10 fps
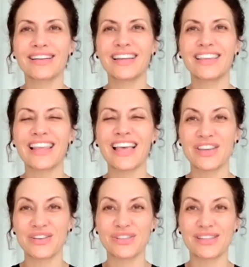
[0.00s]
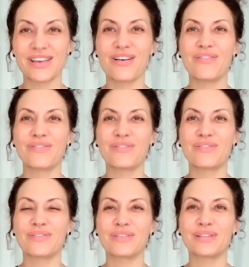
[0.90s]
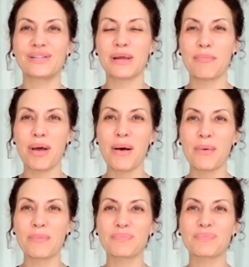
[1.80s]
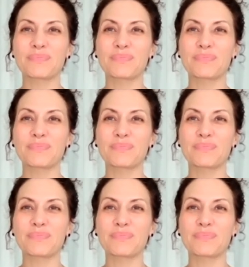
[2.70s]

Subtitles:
and let yourself step out